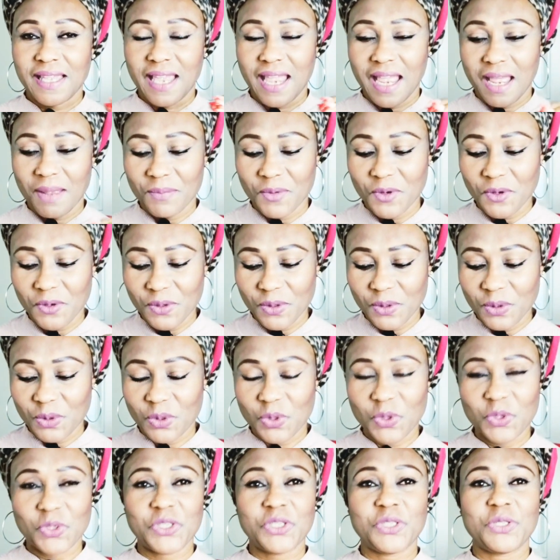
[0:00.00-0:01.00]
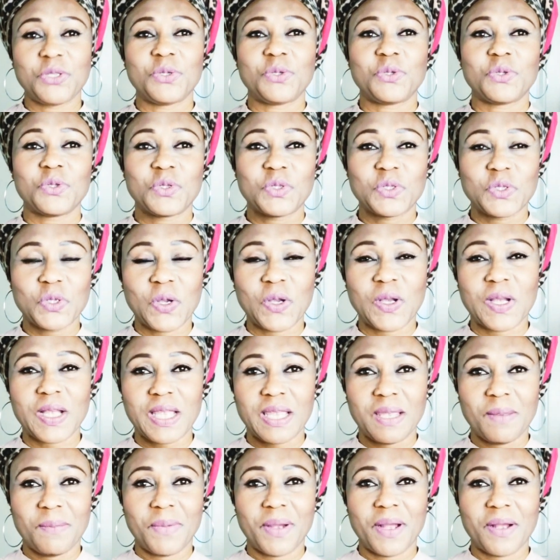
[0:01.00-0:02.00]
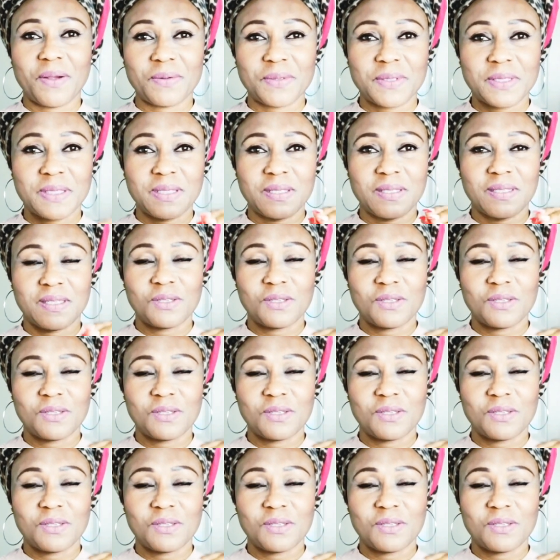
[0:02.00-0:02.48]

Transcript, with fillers: I'm going to continue to talk about